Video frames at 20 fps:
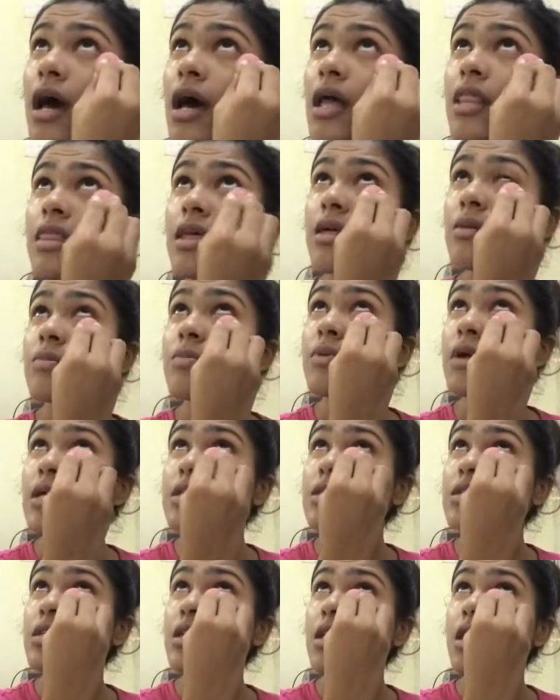and then
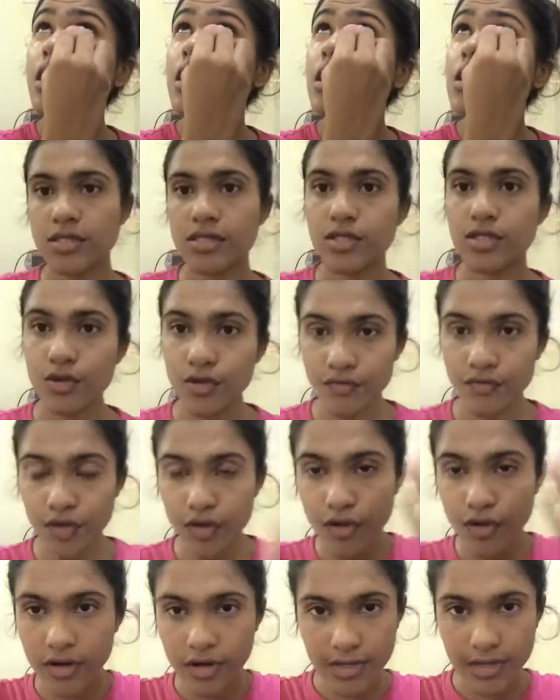press it in. So if you
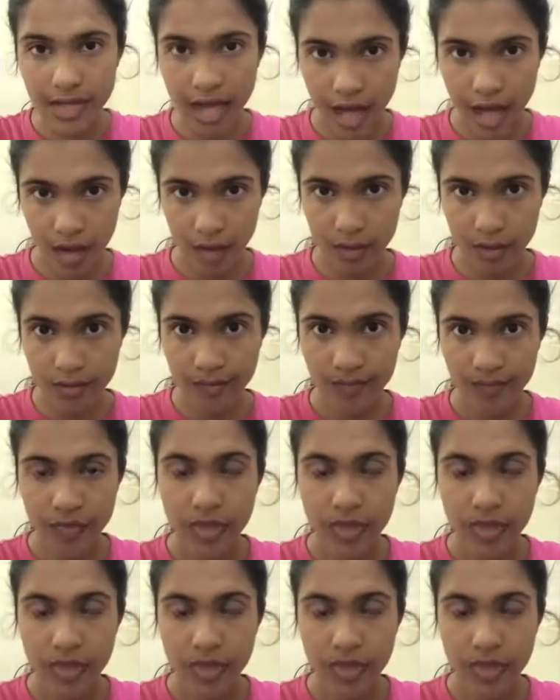look down,